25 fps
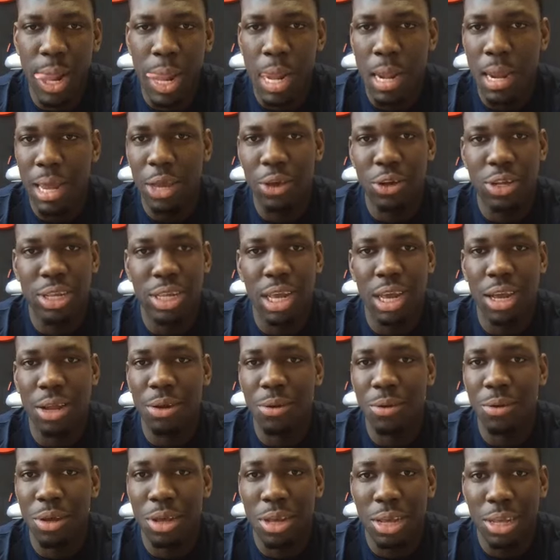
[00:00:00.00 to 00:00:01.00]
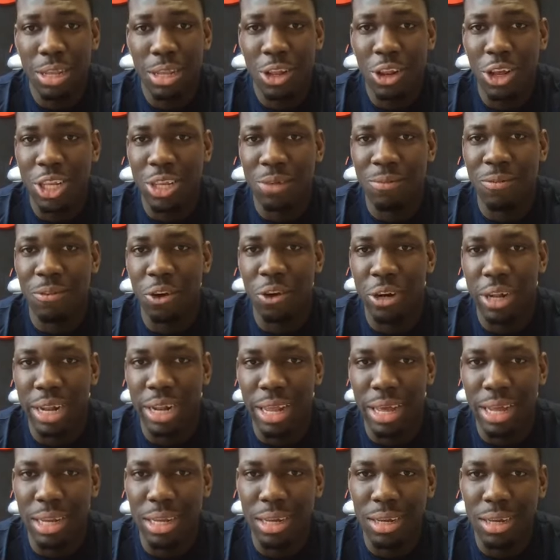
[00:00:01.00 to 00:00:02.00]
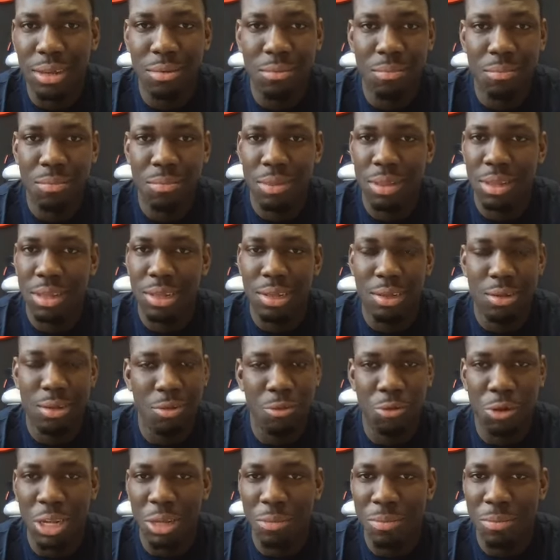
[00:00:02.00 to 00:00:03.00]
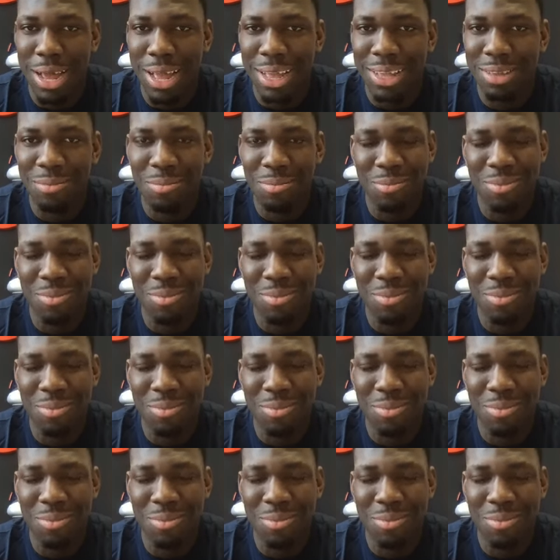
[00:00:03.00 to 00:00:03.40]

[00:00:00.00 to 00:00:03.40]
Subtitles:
Like you said, they lost to Florida Atlantic really bad.